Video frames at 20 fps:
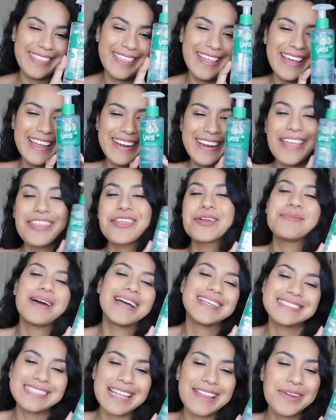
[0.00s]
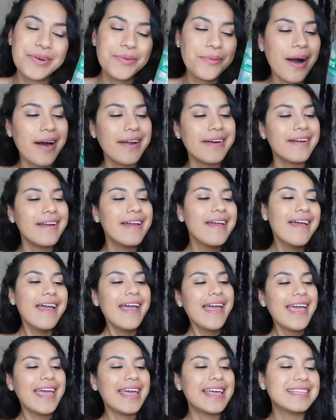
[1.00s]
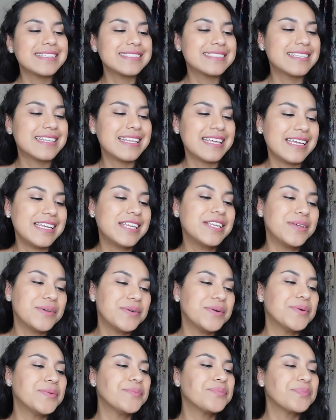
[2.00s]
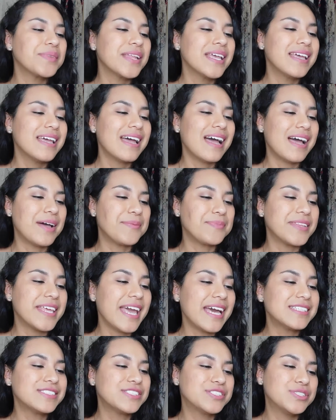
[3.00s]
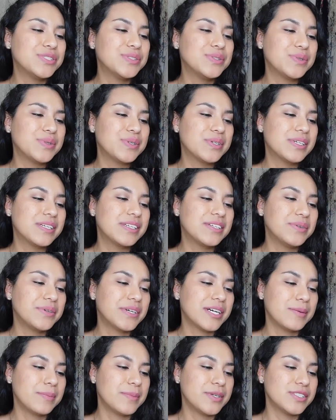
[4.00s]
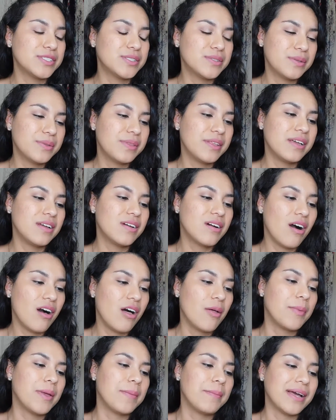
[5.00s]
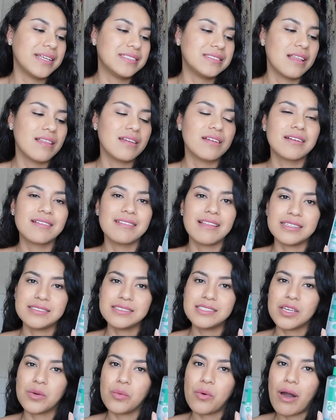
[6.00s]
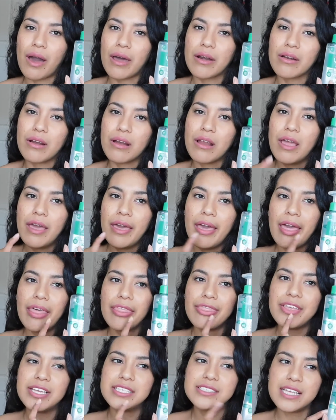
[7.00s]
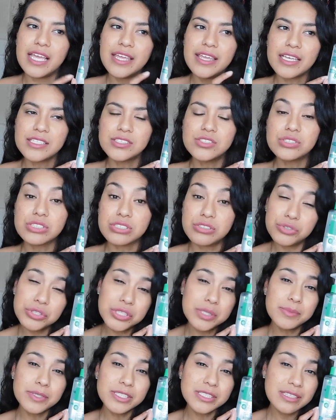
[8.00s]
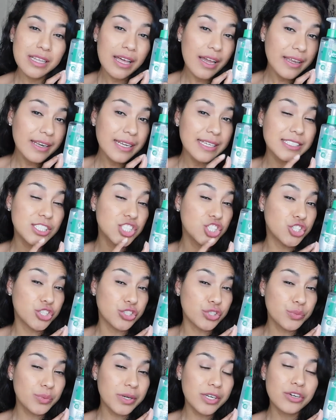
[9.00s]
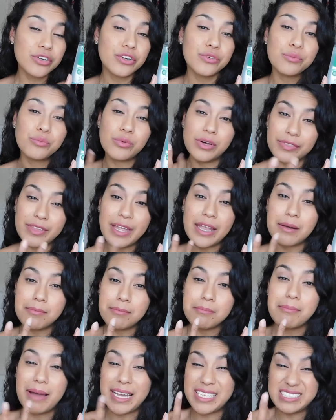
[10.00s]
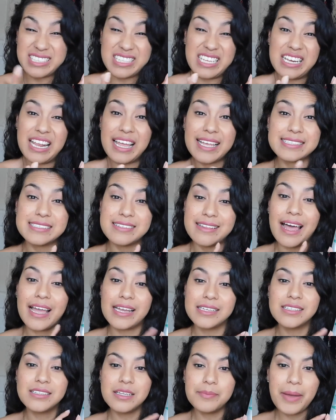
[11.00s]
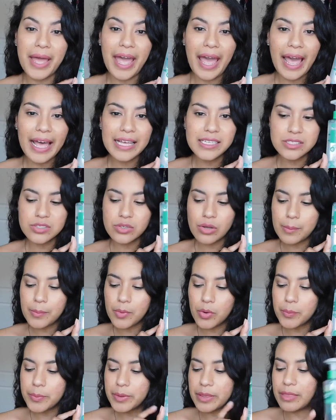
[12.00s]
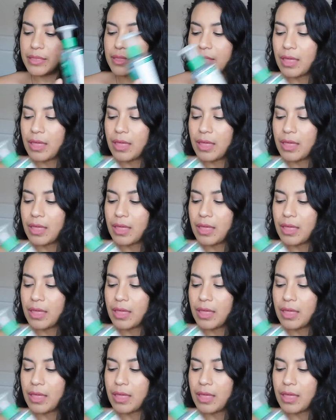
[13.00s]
another micellar water is the new Yes to Cucumber Soothing Calming Micellar Cleansing Water. The Say Yes to Cucumbers line is a good one, or one that my skin has liked in the past, so I'm hoping